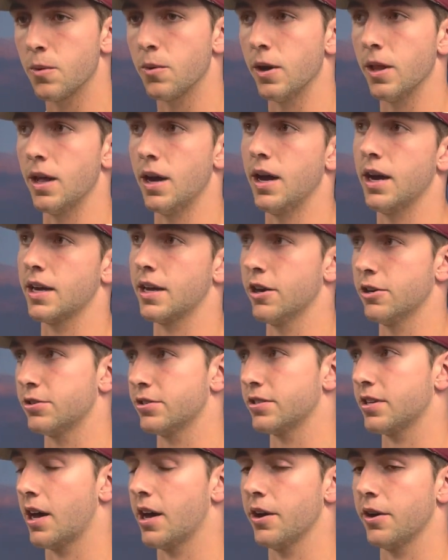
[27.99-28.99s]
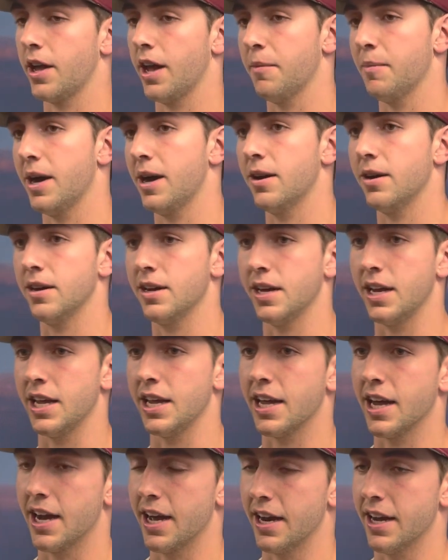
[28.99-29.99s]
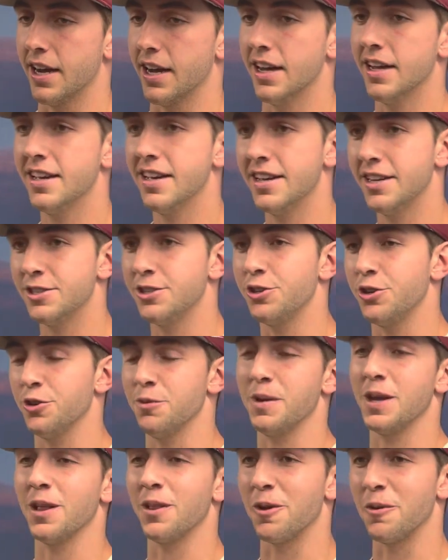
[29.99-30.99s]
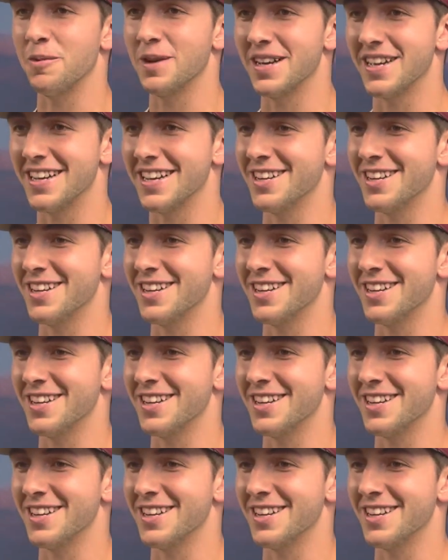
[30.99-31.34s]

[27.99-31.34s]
Well, Coach Rosado came out and he kind of chewed me a little bit.